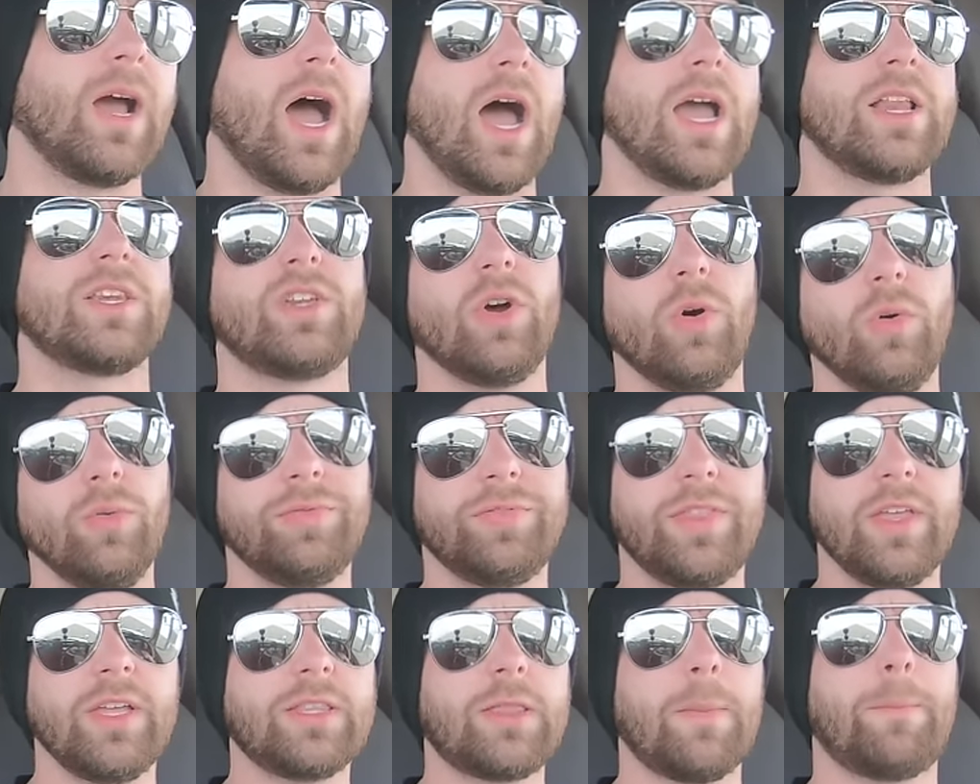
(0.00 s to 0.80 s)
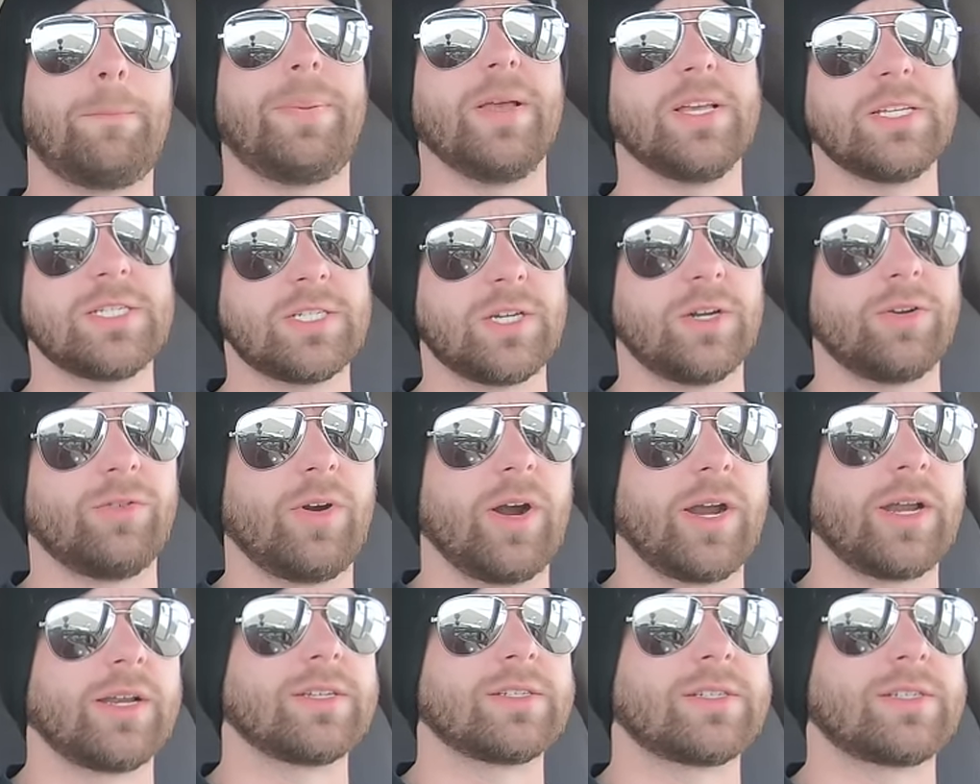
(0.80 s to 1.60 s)
I don't think the piston
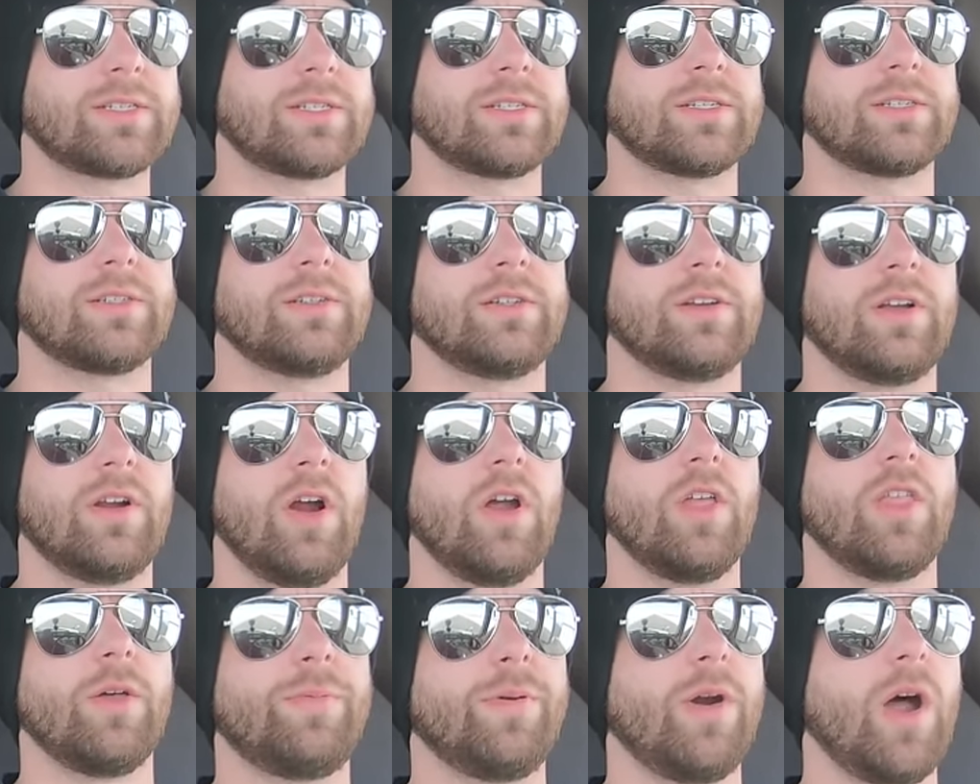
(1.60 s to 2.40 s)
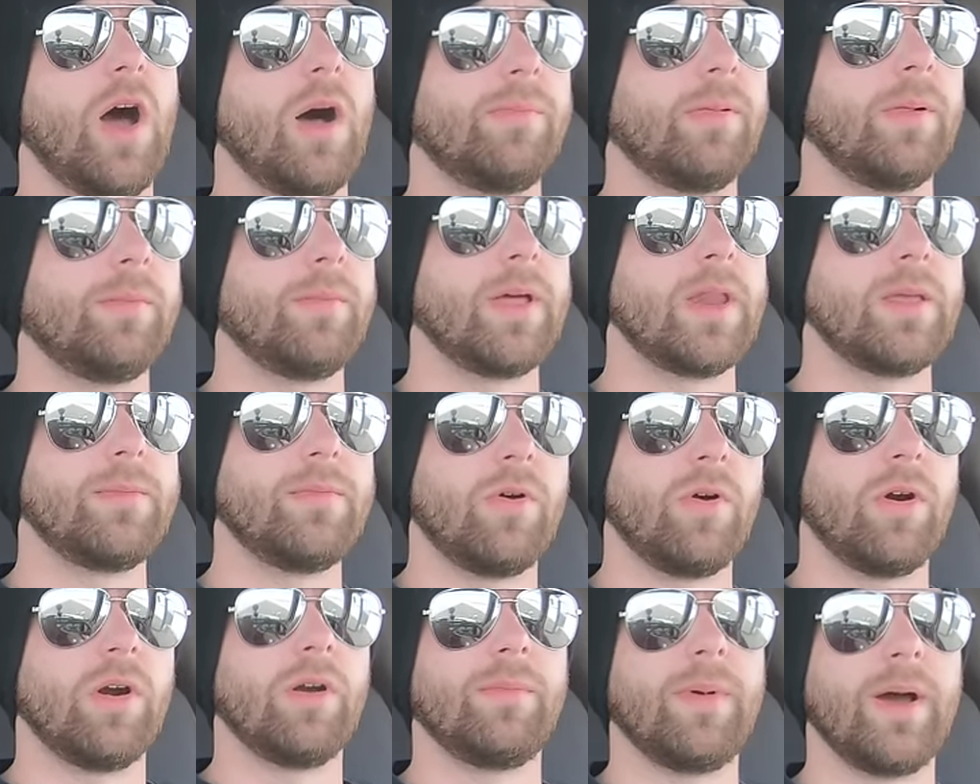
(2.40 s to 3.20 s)
rings are the problem
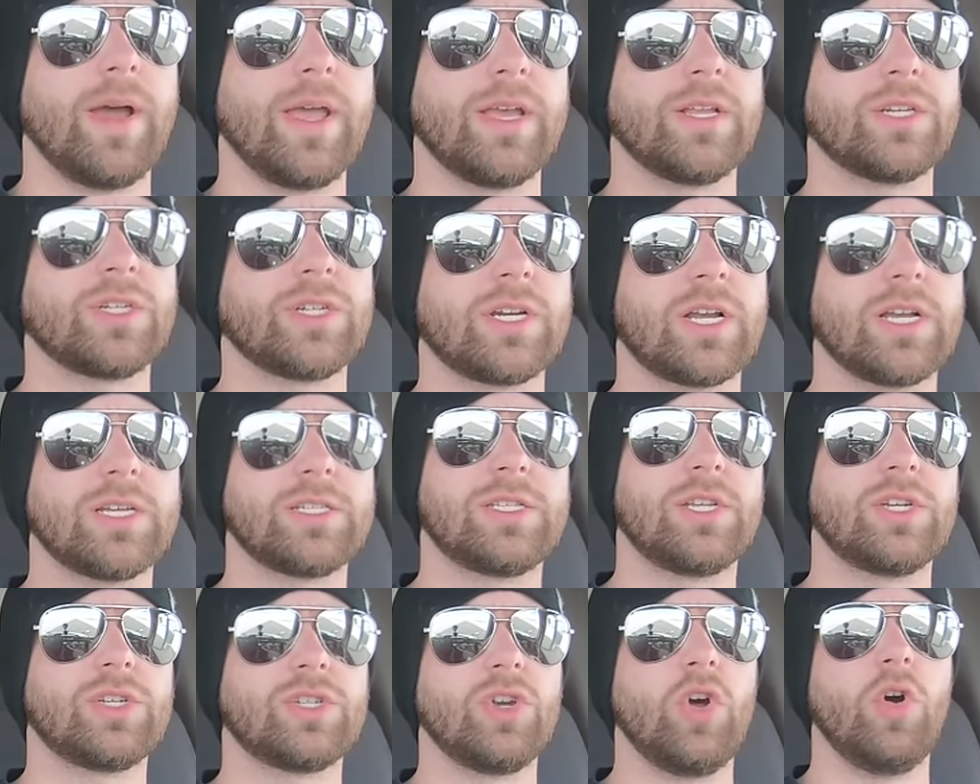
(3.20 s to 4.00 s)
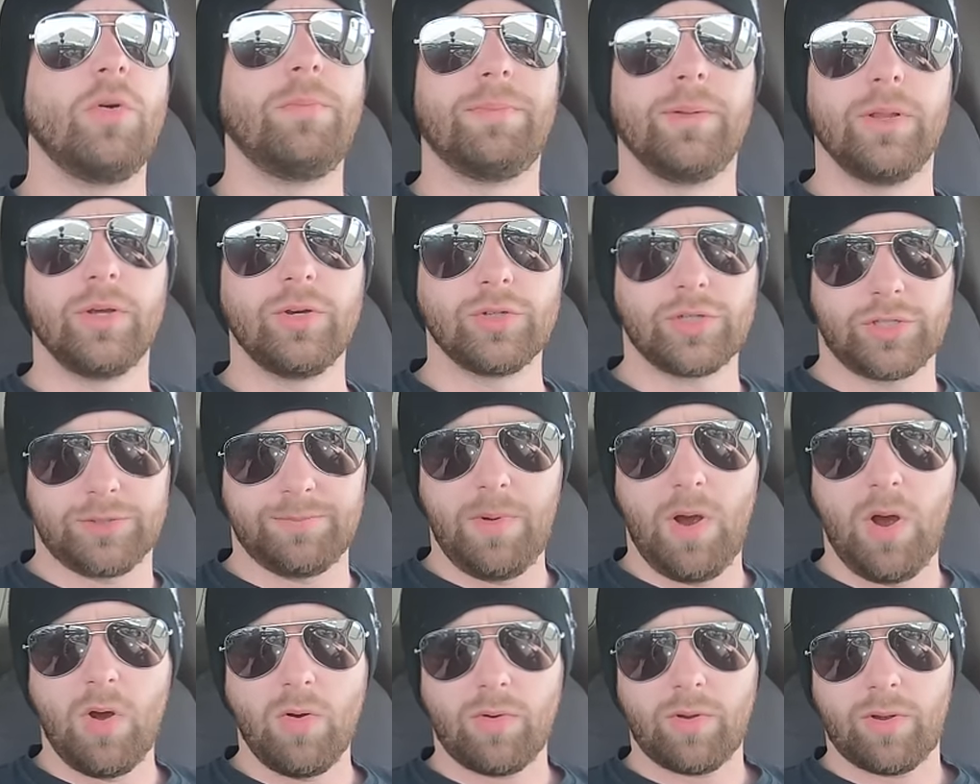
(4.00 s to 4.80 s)
anymore on my engine because there's no blue
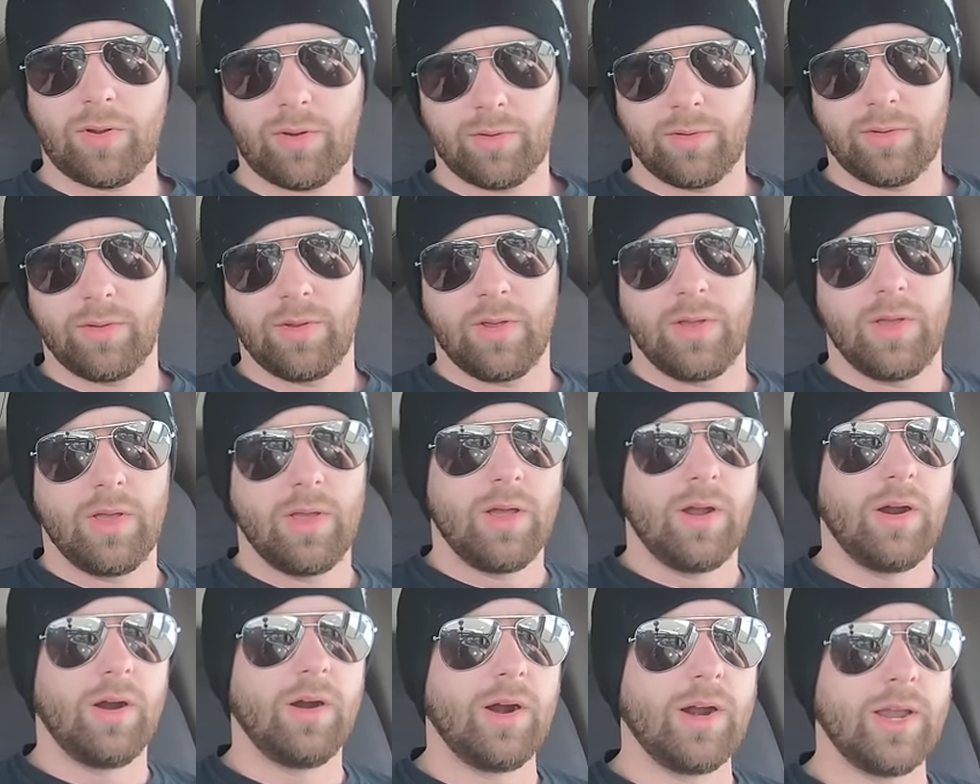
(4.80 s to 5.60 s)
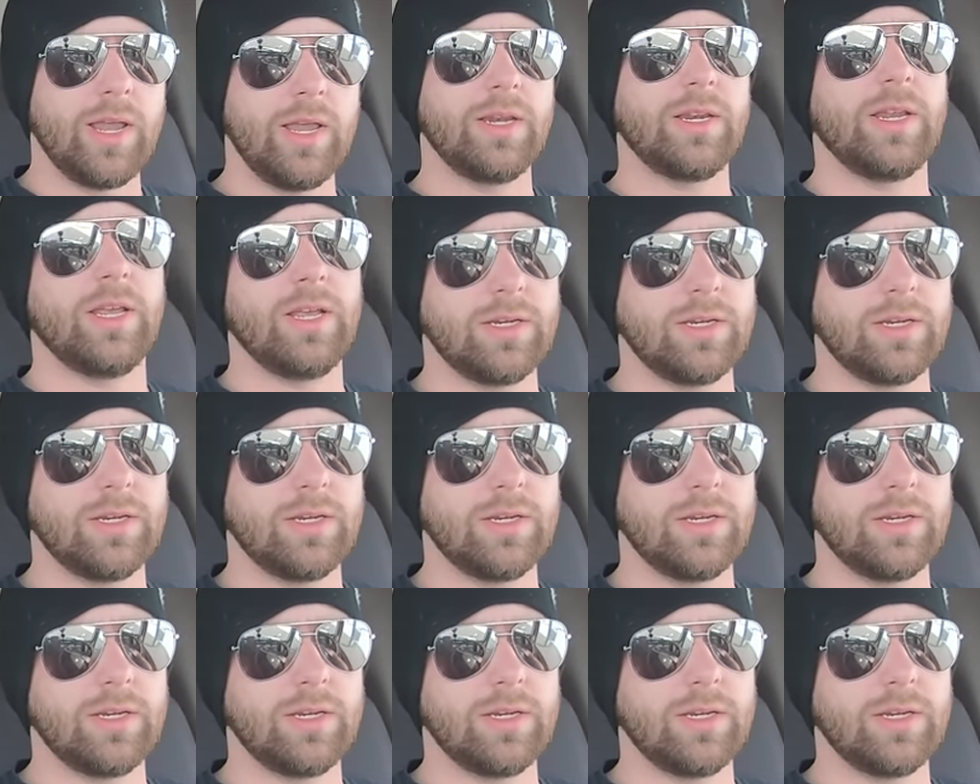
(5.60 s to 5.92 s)
smoke all right he,